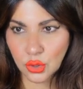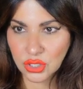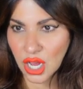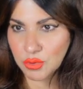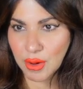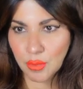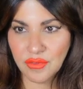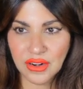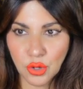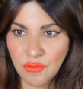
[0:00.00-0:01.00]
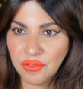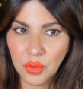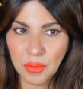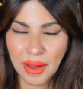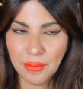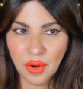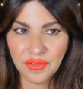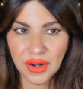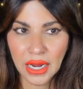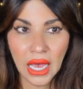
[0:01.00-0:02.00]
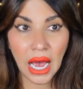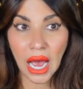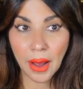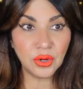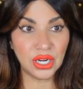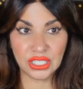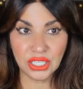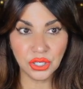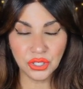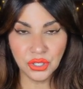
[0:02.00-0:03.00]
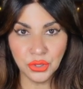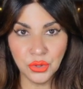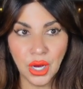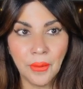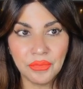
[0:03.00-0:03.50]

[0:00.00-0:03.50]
don't touch my boyfriend, don't flirt with my boyfriend, I'm gonna kill you.